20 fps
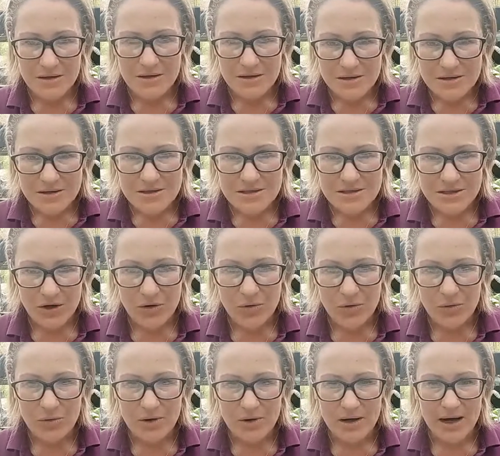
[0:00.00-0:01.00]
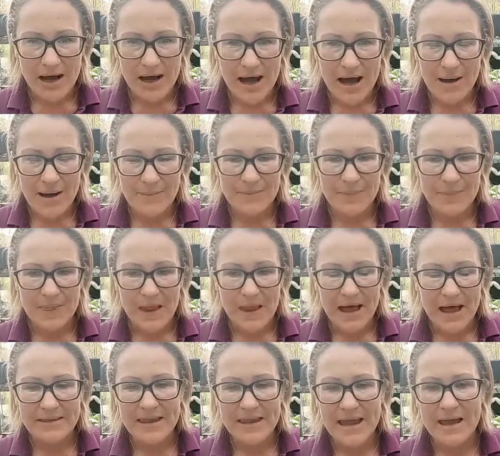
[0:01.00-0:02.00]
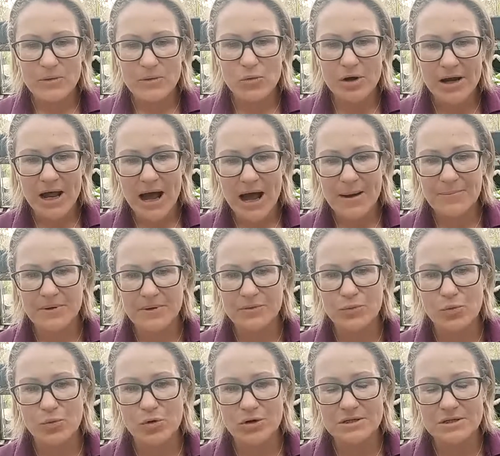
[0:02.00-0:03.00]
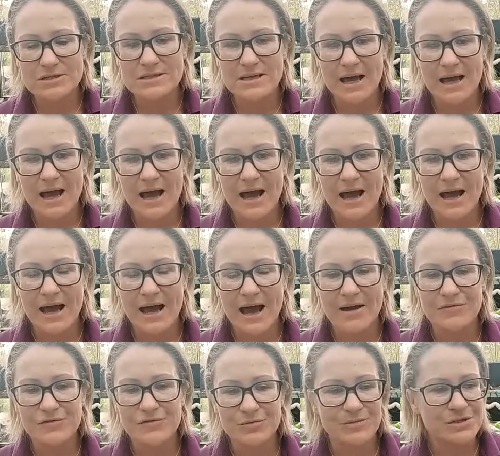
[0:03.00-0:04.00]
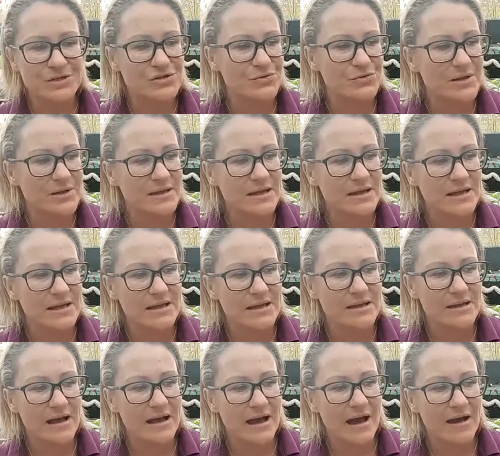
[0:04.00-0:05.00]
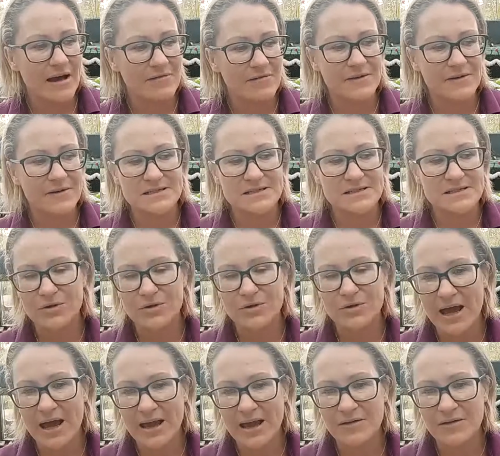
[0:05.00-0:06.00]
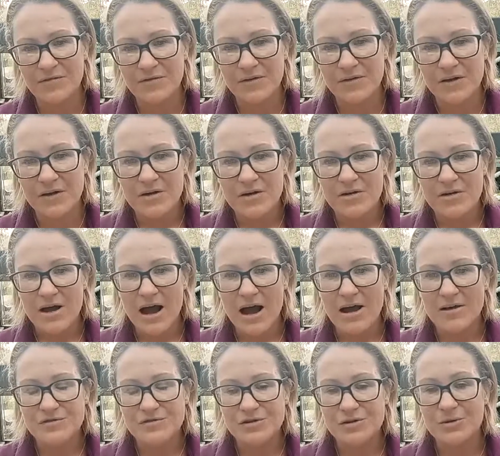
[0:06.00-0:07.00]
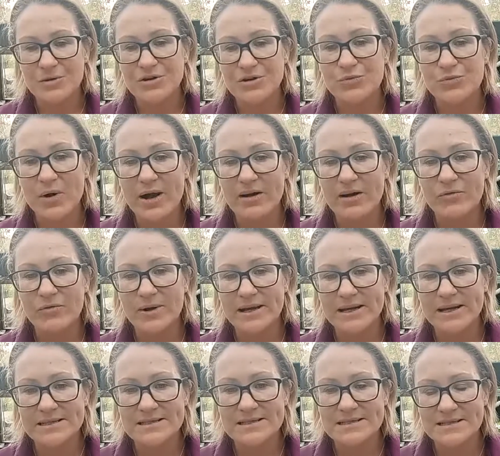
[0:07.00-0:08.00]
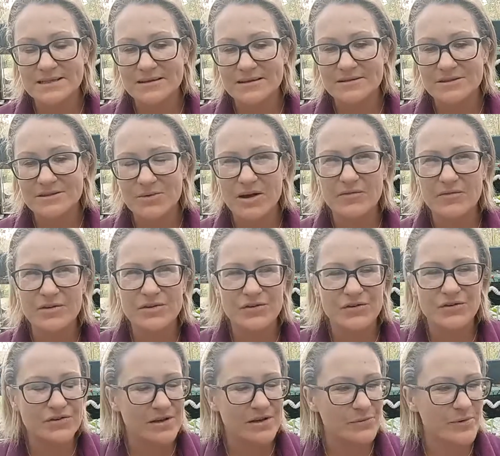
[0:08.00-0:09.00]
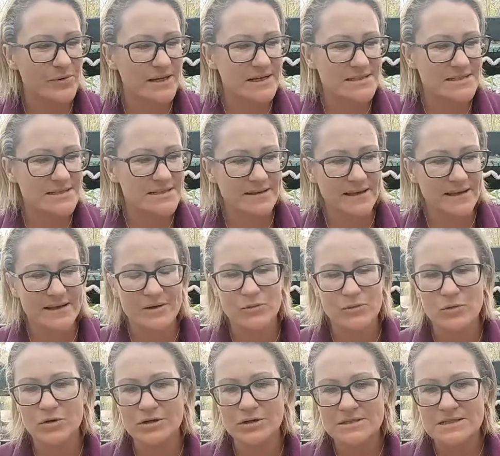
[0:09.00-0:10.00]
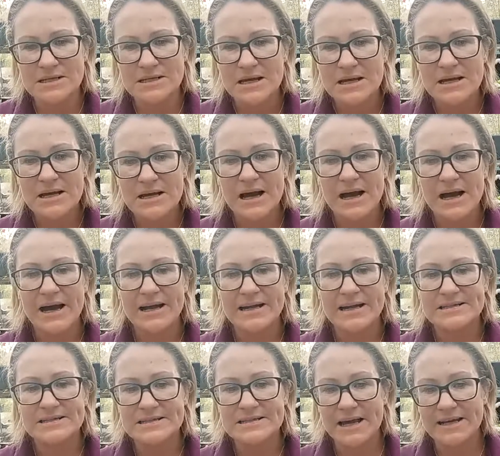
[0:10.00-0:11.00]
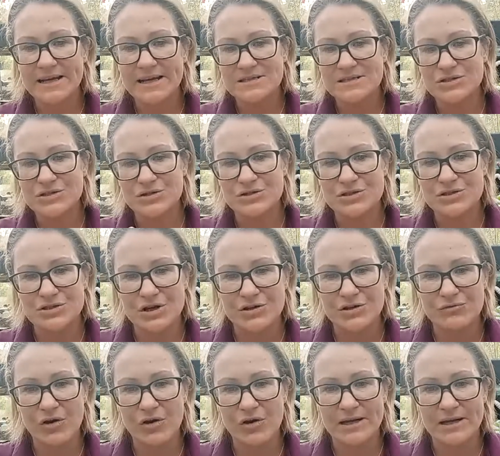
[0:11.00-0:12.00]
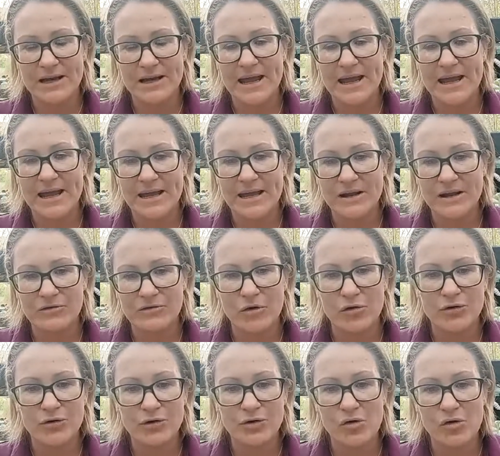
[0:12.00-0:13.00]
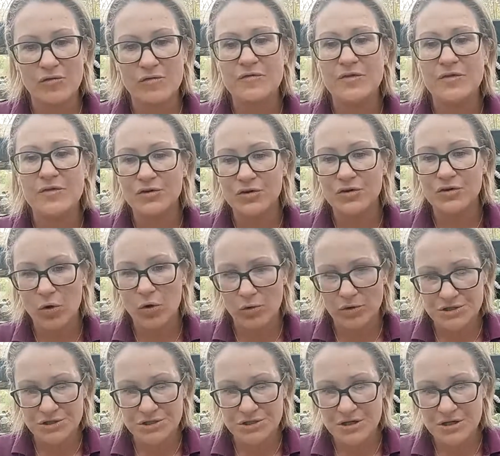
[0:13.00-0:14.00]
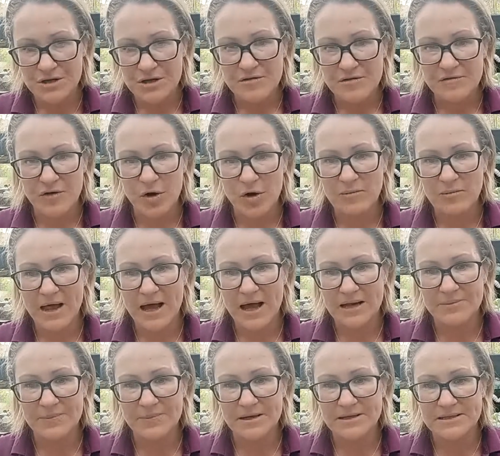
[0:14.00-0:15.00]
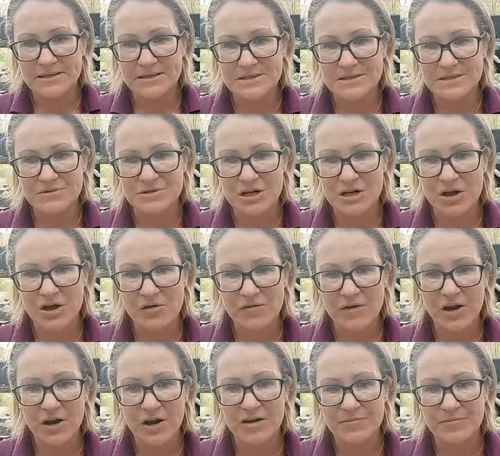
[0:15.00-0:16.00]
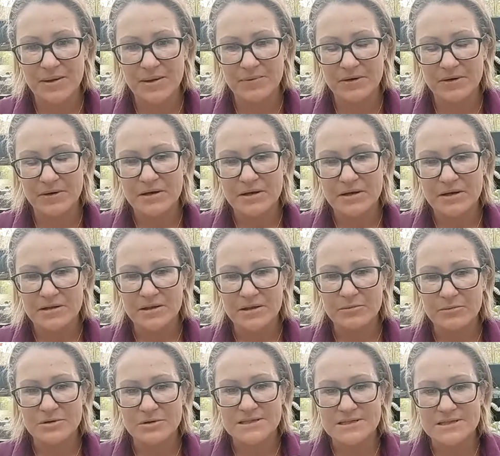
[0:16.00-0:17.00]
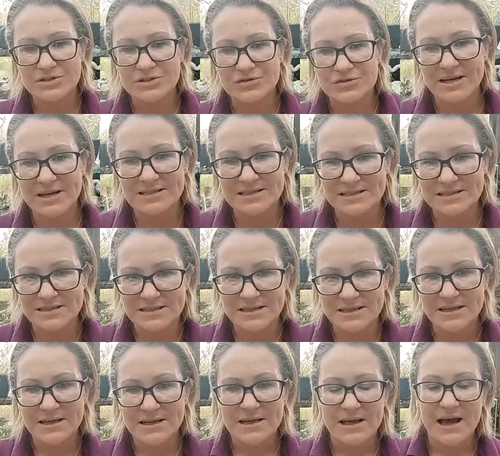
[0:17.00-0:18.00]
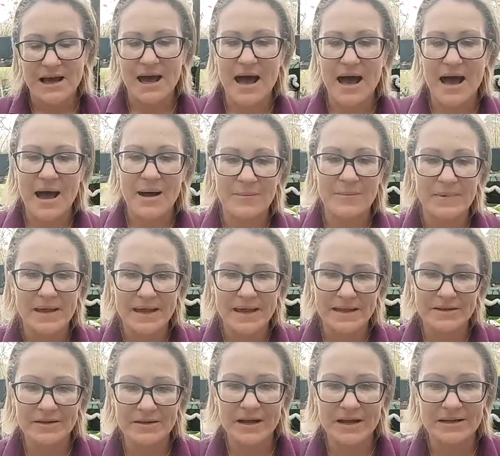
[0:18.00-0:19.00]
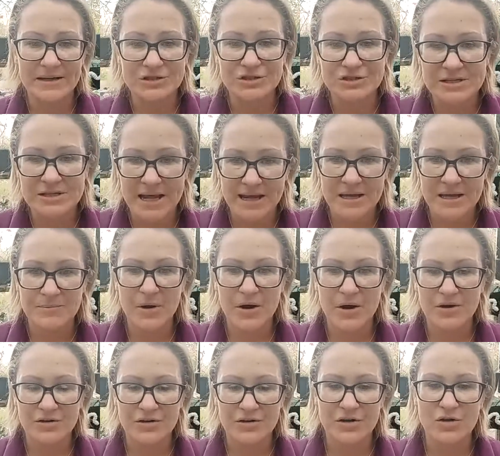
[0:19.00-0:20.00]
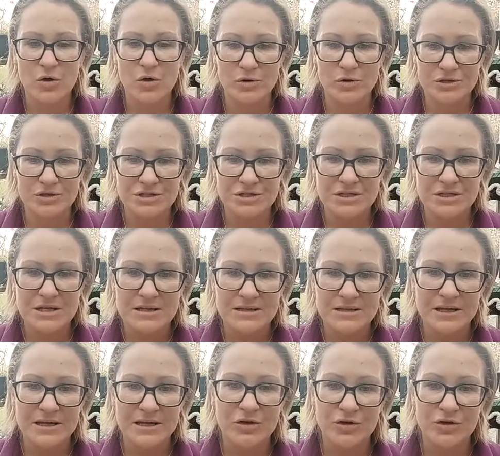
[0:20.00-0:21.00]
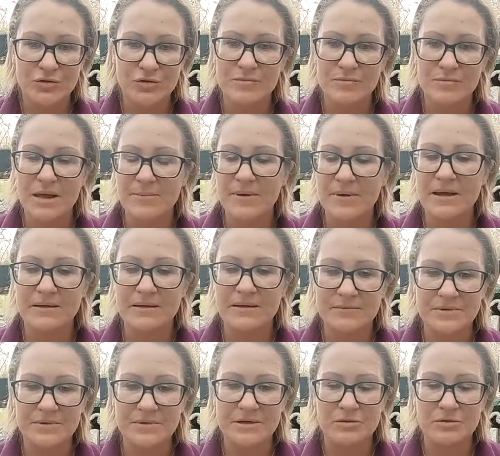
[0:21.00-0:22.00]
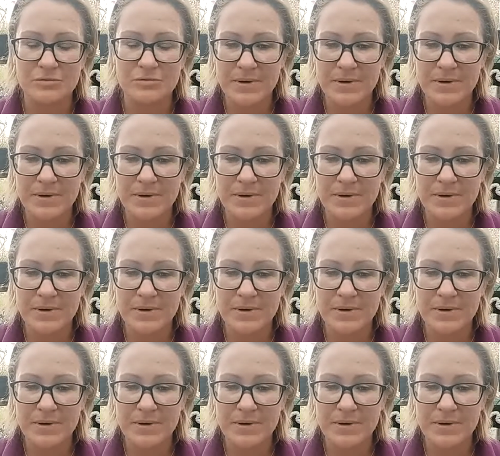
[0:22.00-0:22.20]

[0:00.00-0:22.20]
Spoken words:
So, and then what happened was after me doing the Facebook Live, after about 12 or 13 weeks, I think it was, I decided to start running a grow your own food course from that, because there was an awful lot of people that was interested in taking part in a course that couldn't maybe, you know,